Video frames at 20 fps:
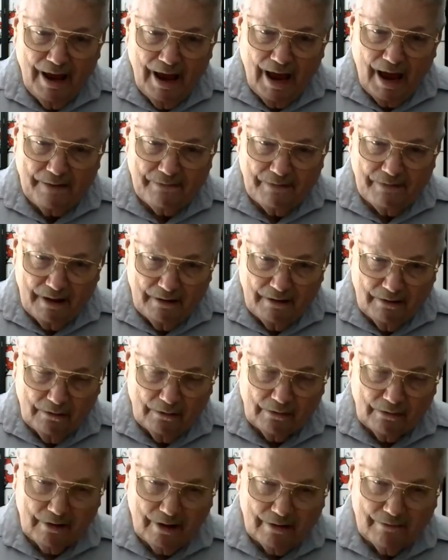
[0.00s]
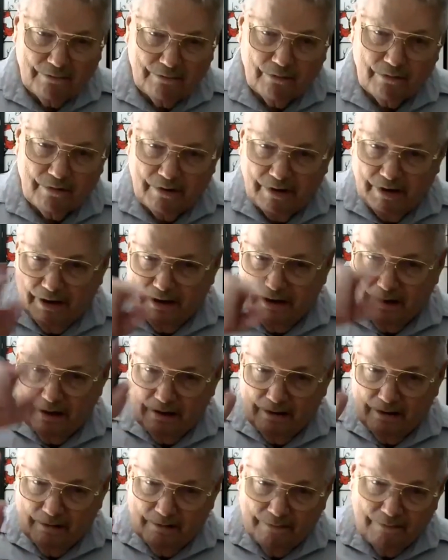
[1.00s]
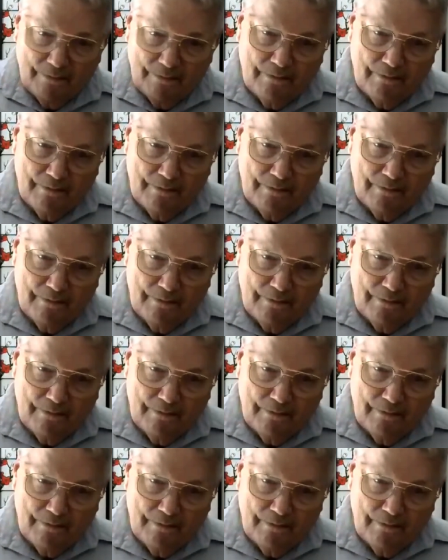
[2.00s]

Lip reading: and then look at for the